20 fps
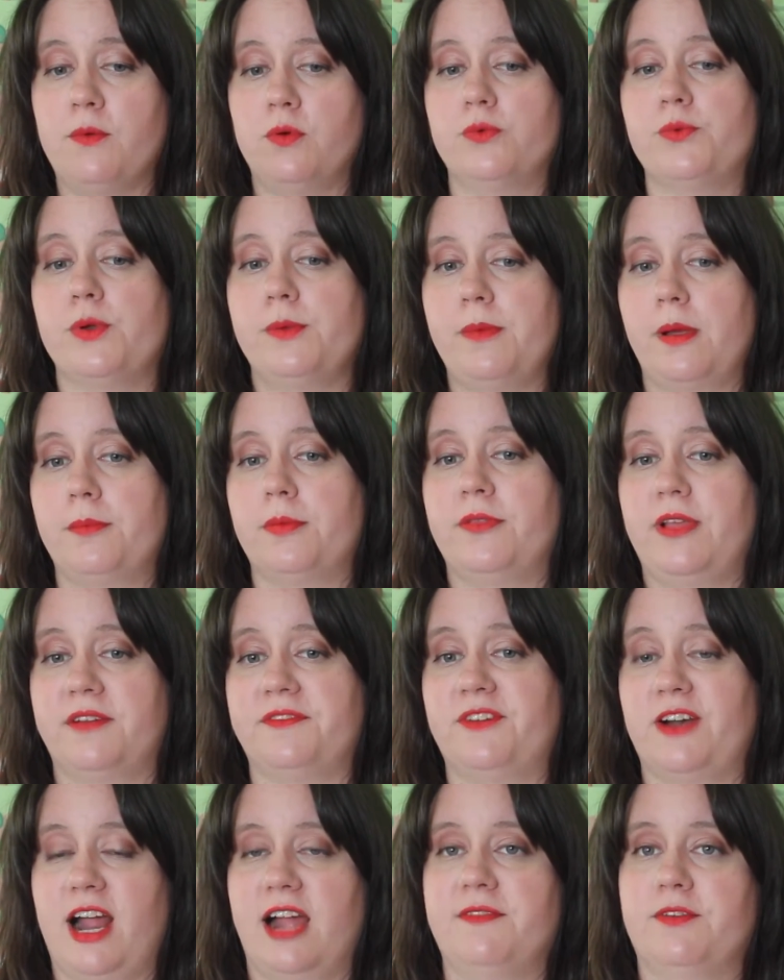will remember that
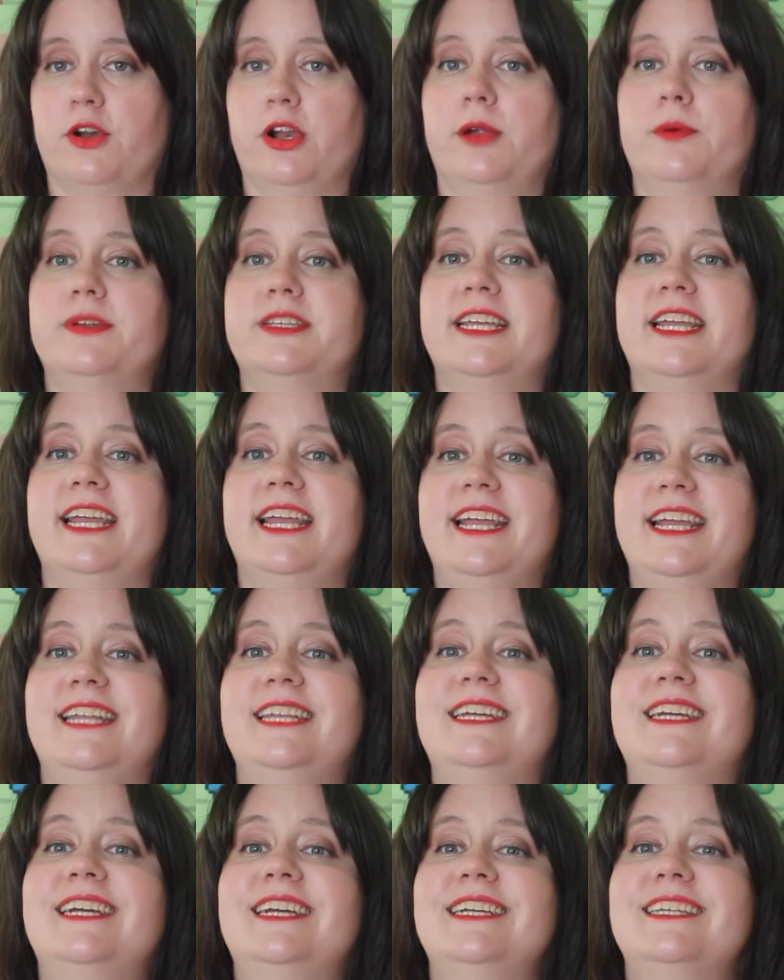forever. It was
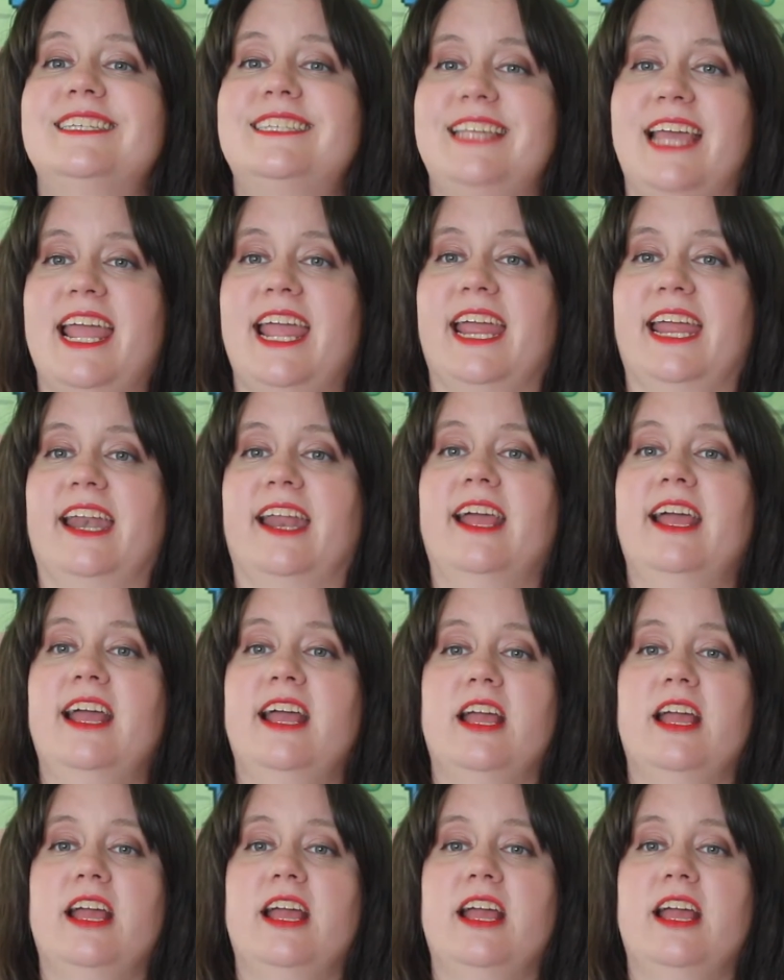insane.